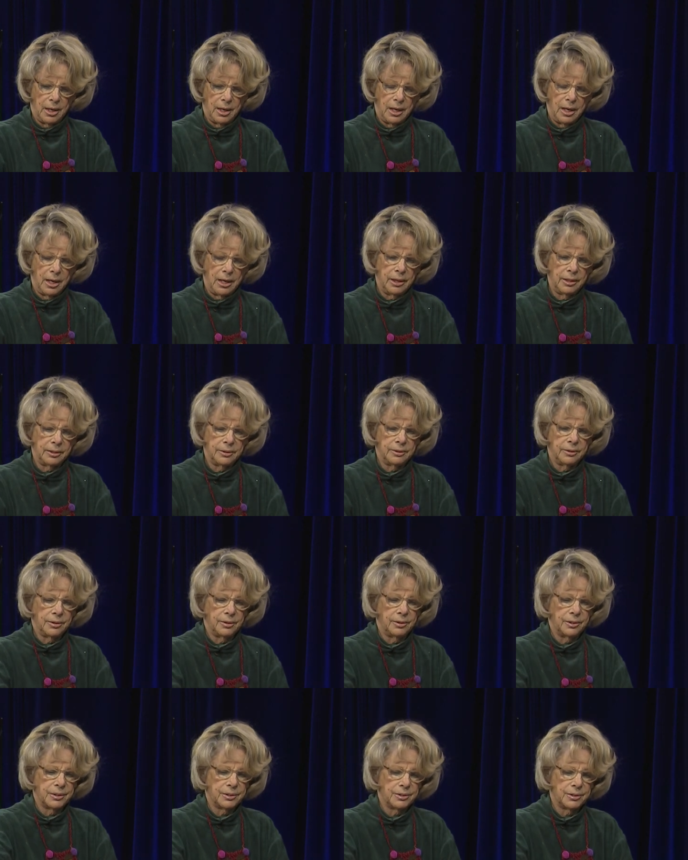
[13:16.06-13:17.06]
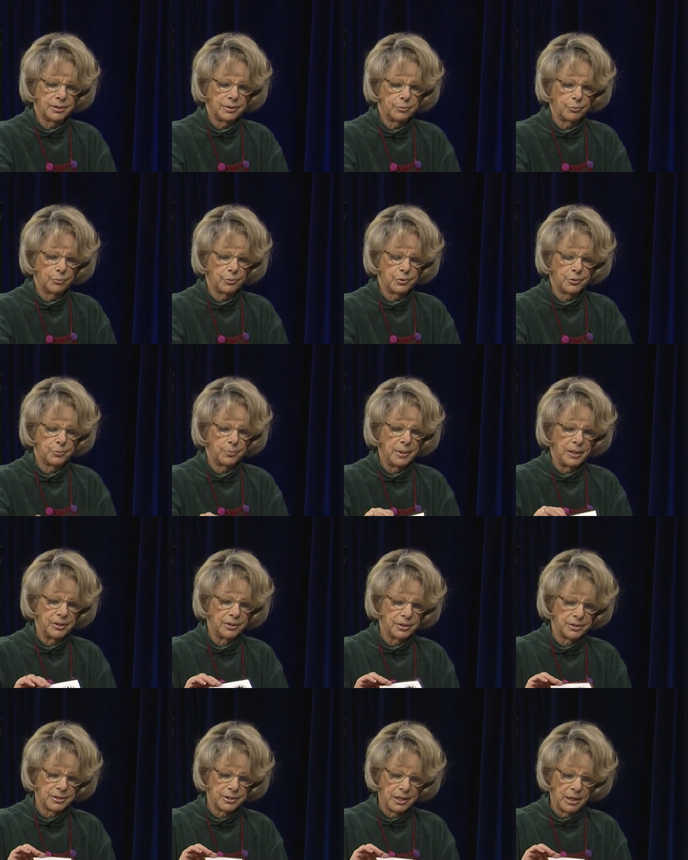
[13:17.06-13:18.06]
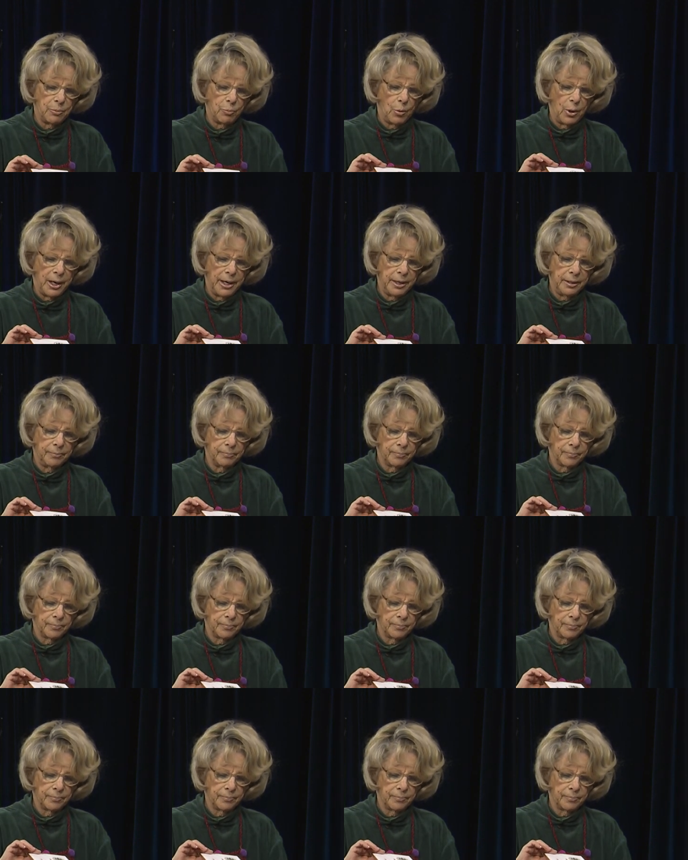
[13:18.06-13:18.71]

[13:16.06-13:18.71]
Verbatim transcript: And this is, was made the same way.